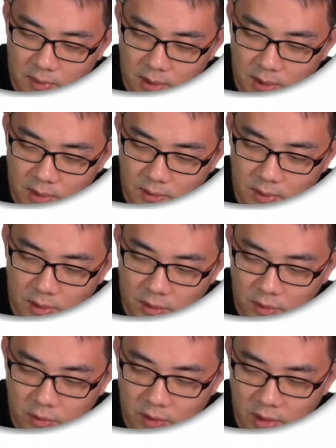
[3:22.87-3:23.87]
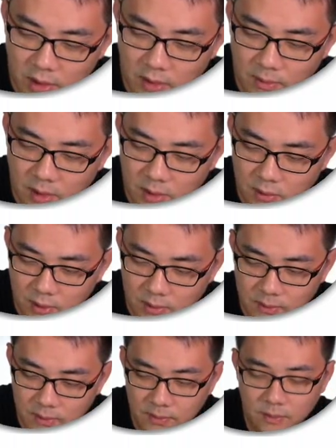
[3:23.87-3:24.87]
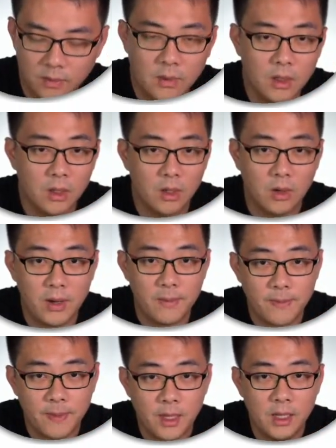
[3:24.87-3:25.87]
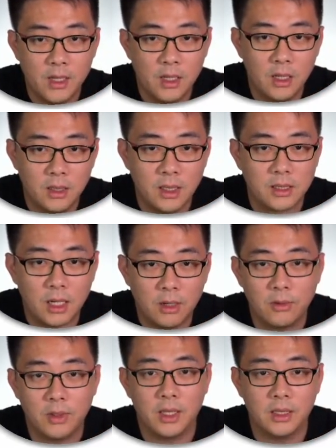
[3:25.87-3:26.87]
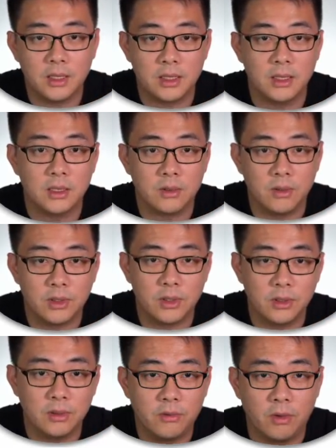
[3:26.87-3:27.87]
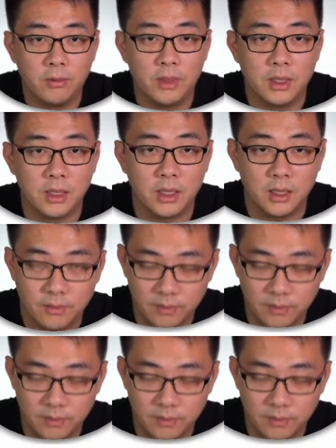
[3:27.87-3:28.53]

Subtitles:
plus 1 over k plus 1. Alright, that's how you get this integration formula here.